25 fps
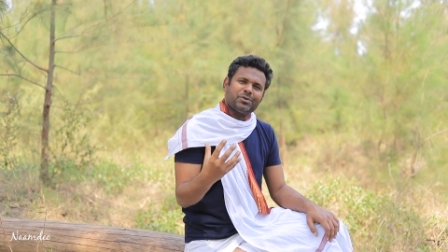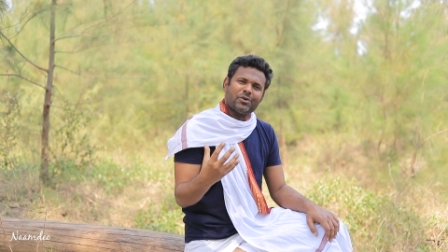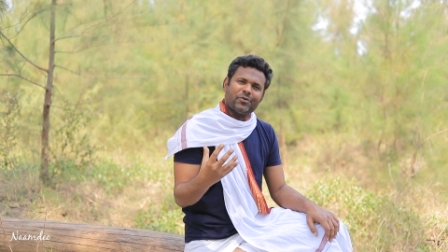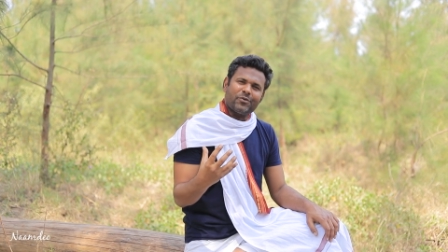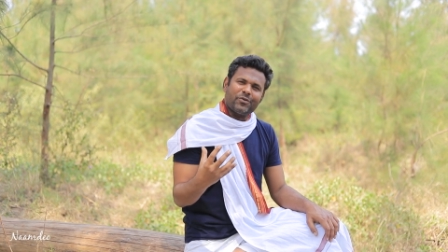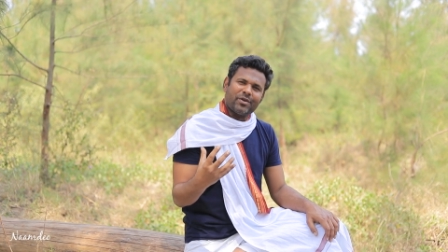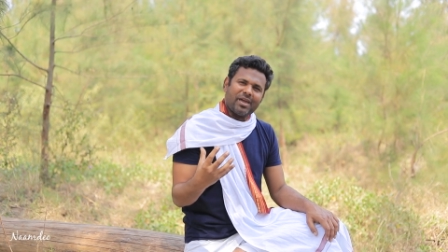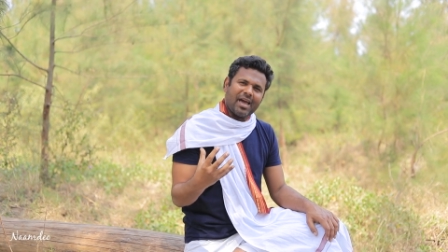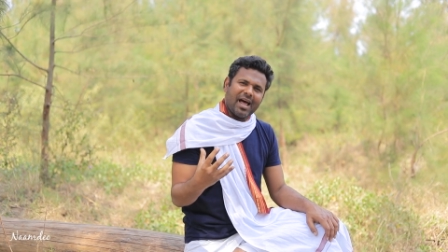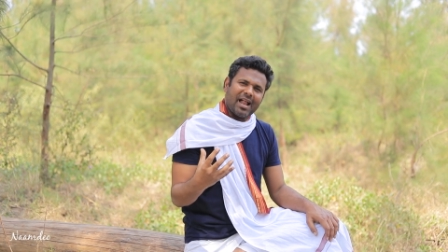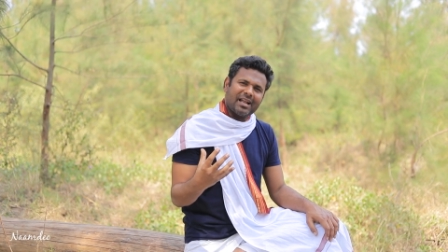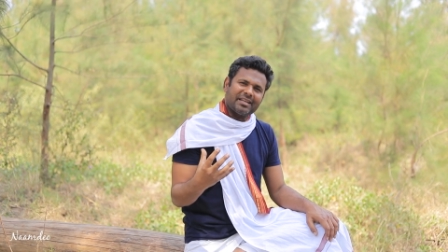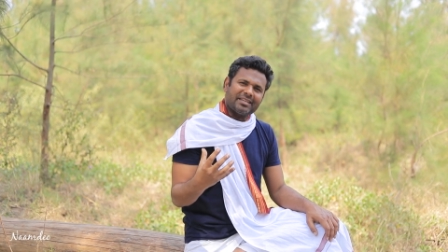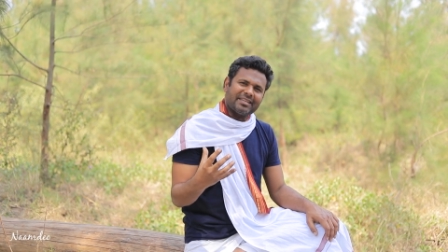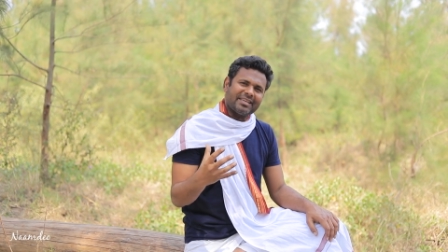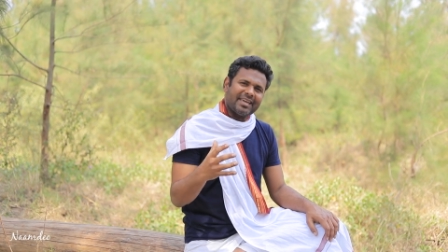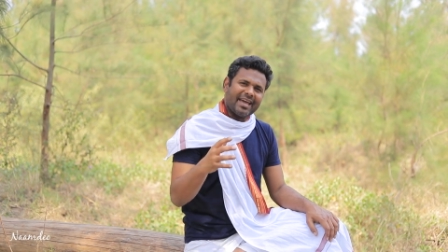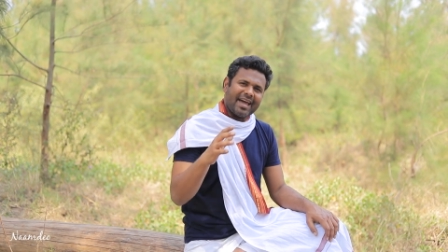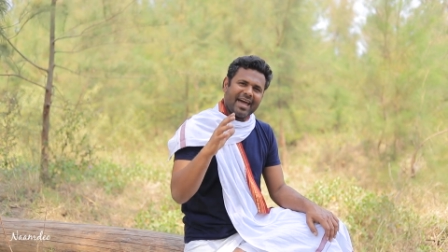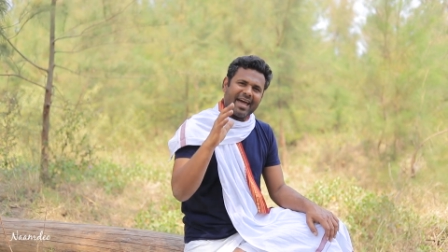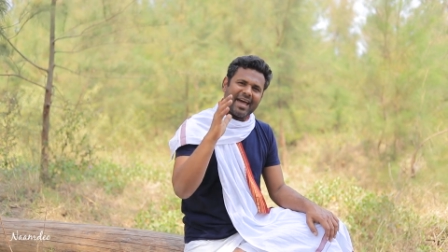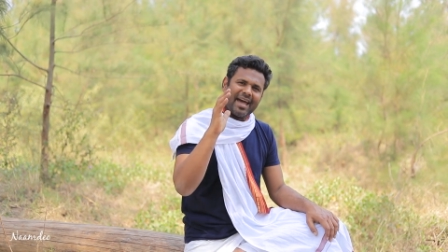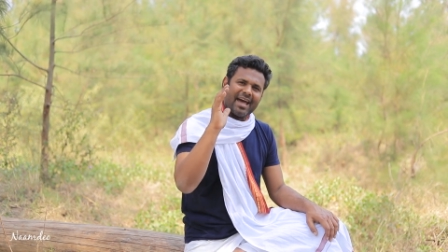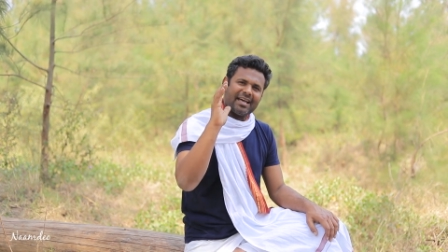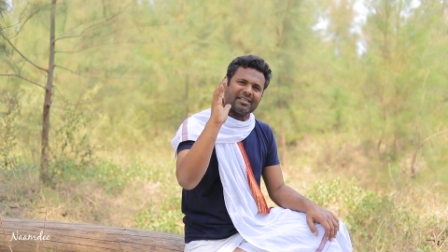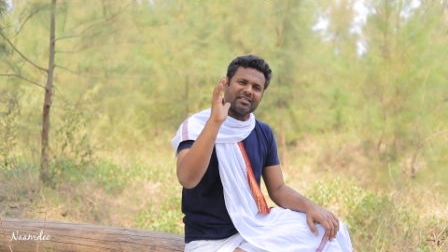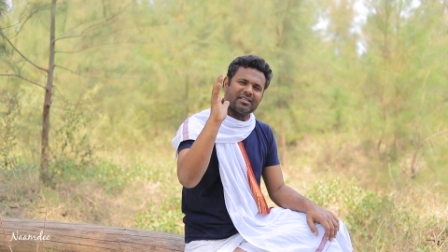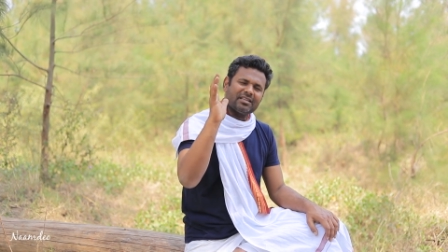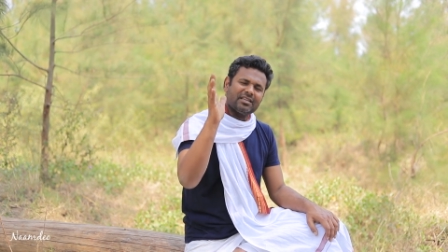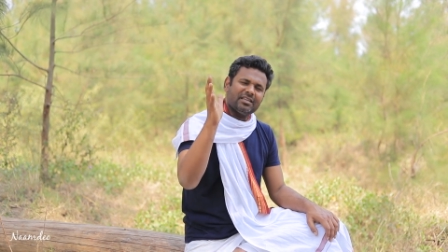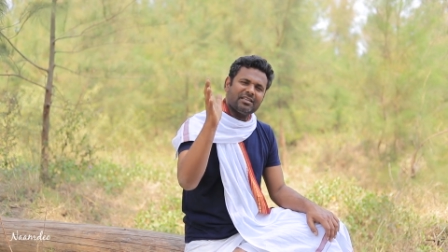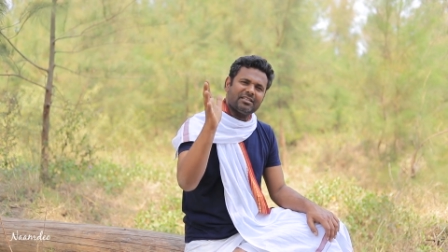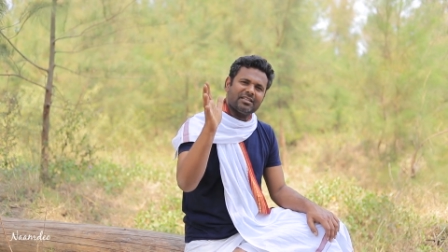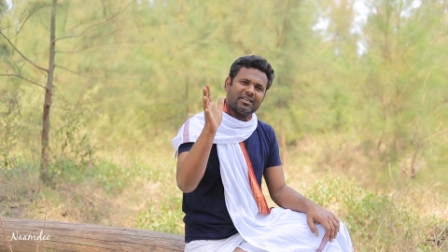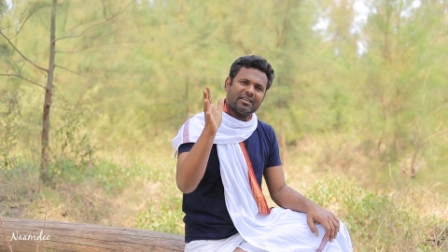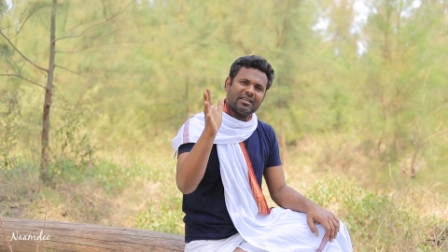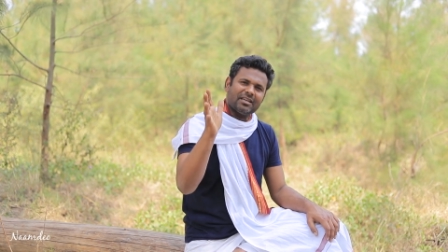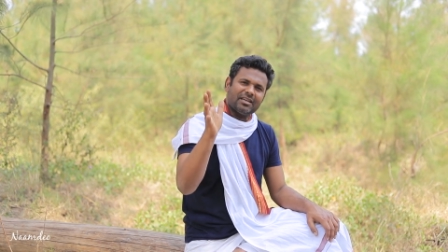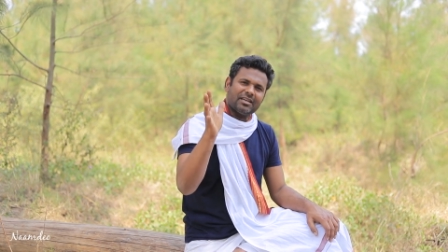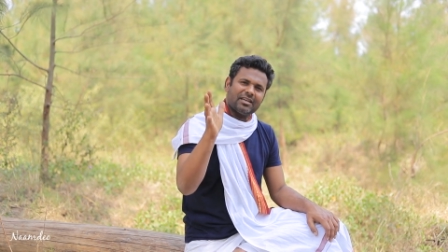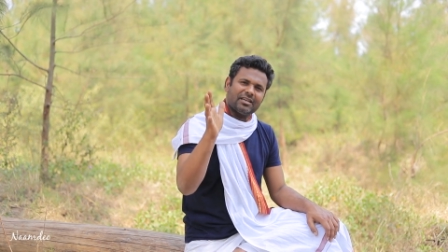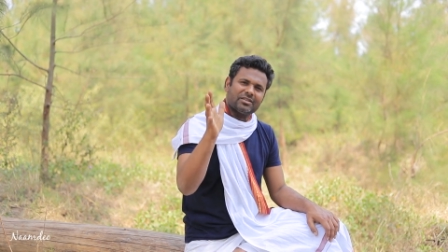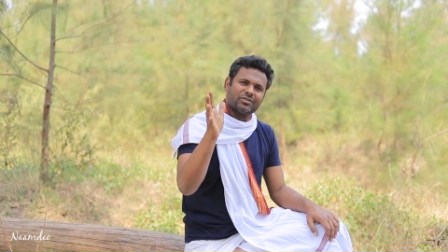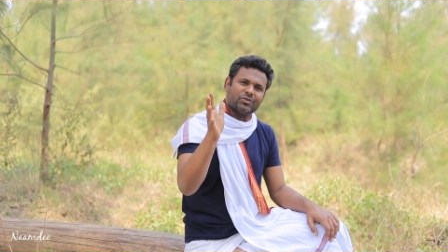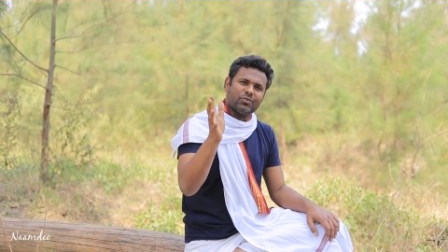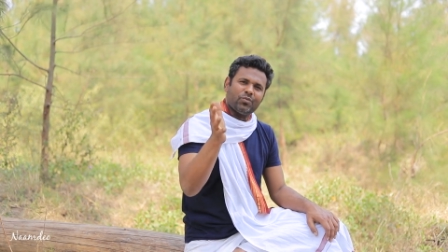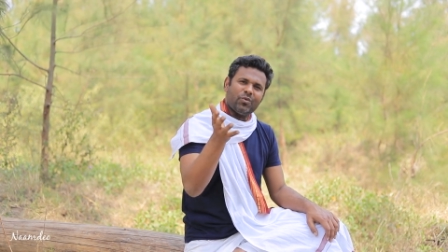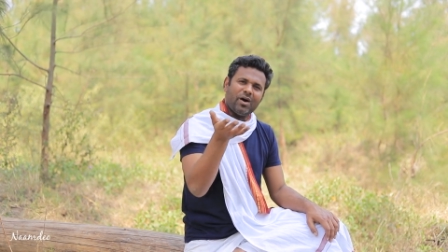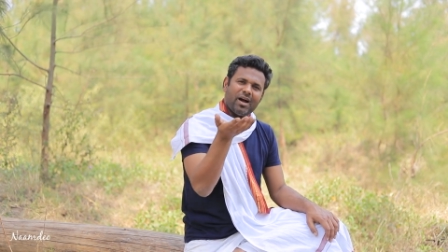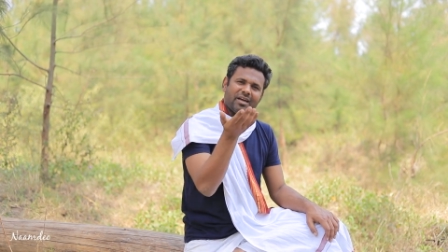of the reality as it
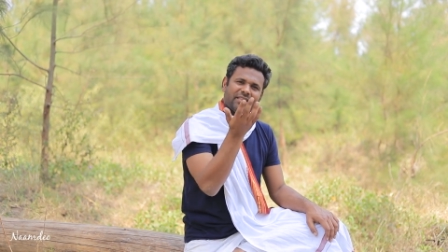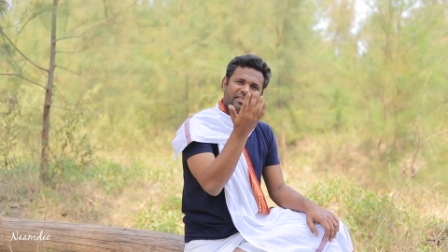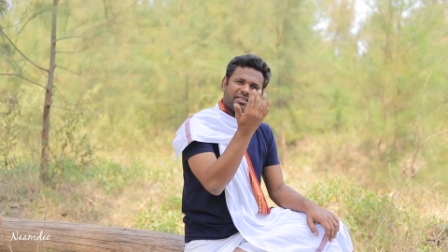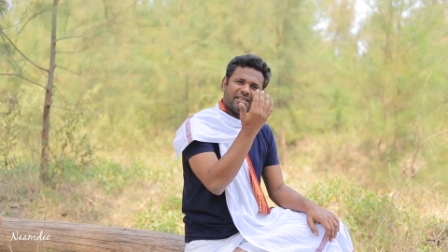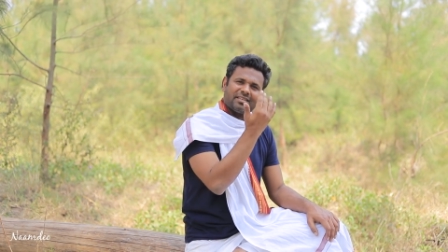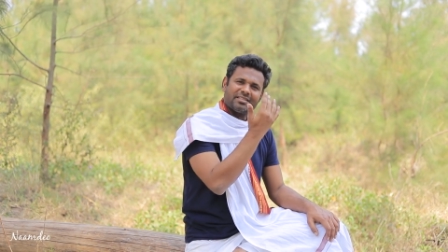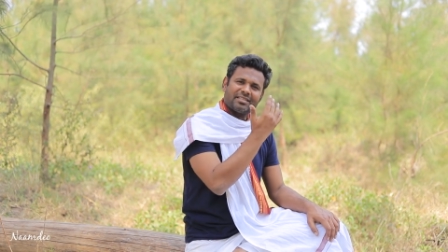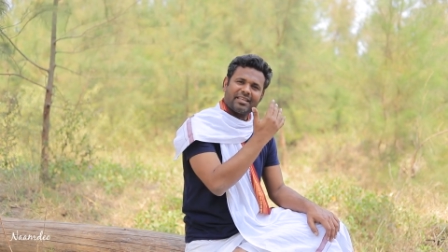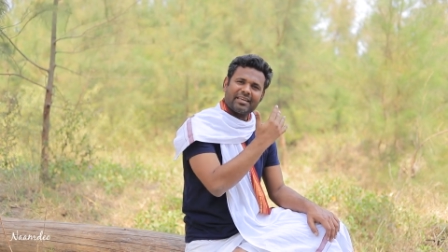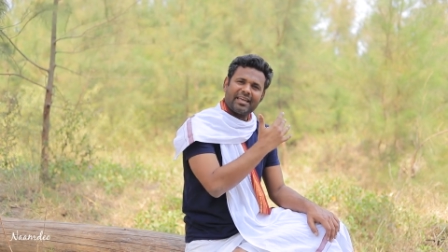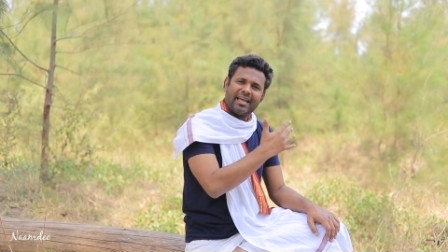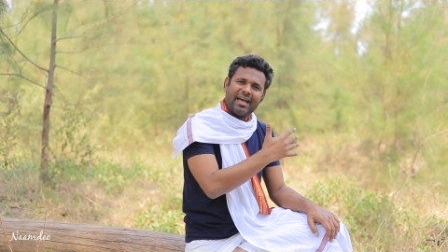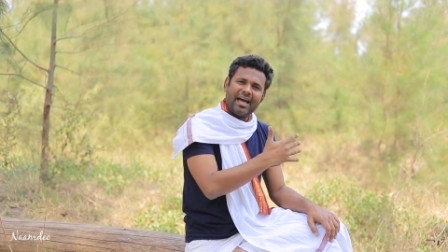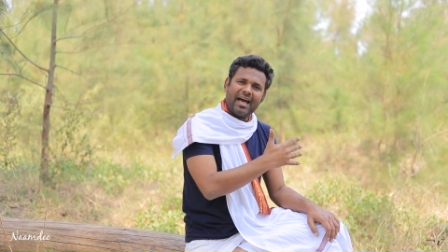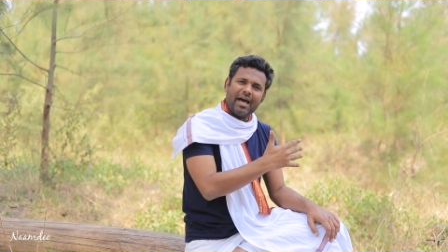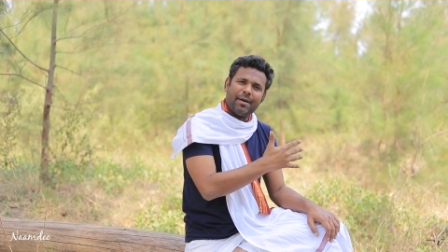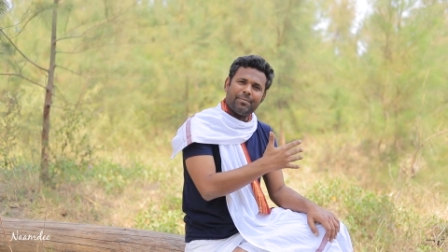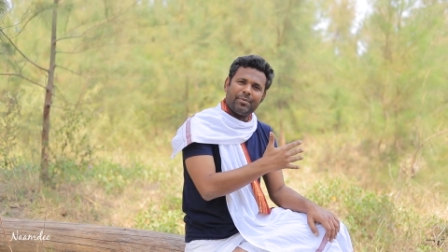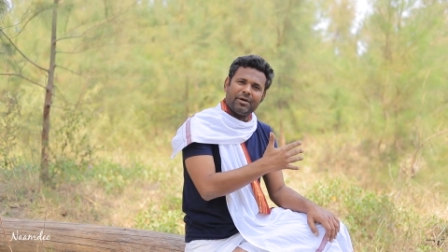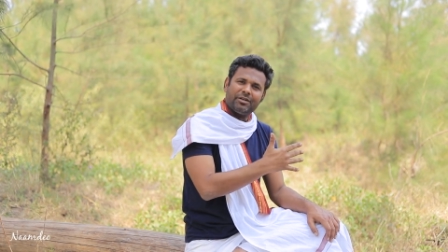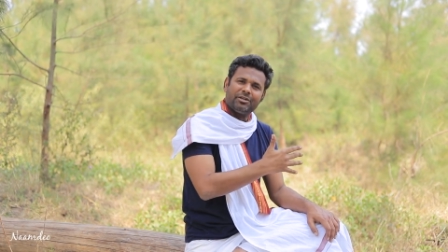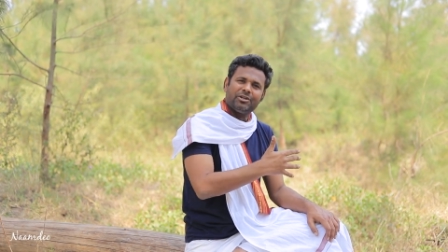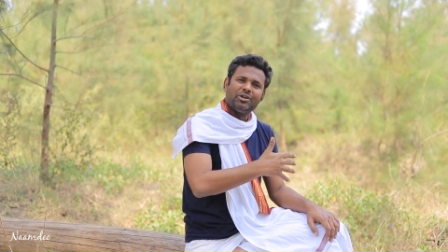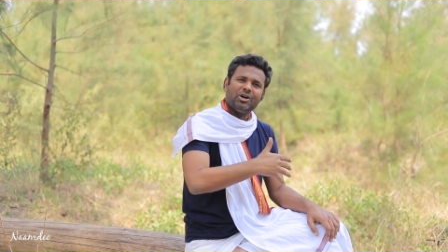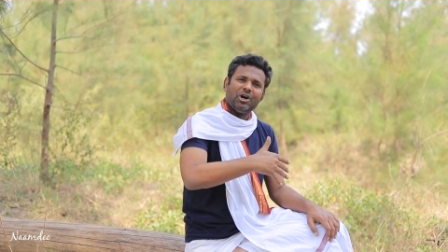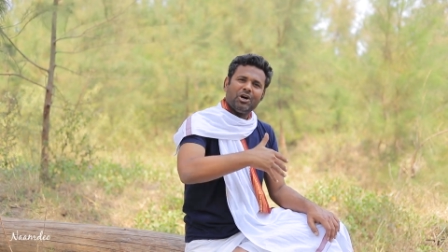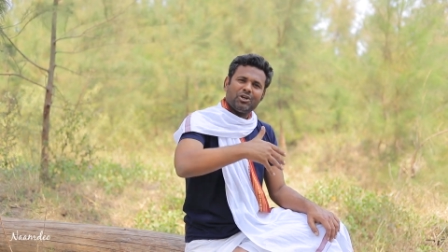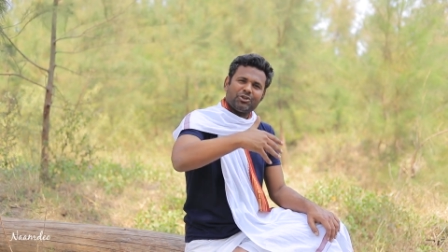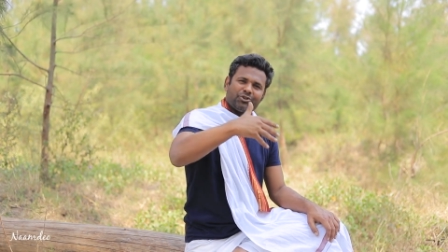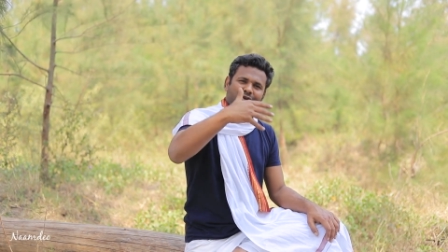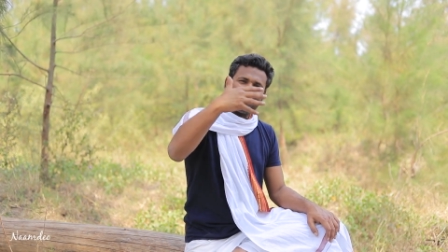is, why this thing happened,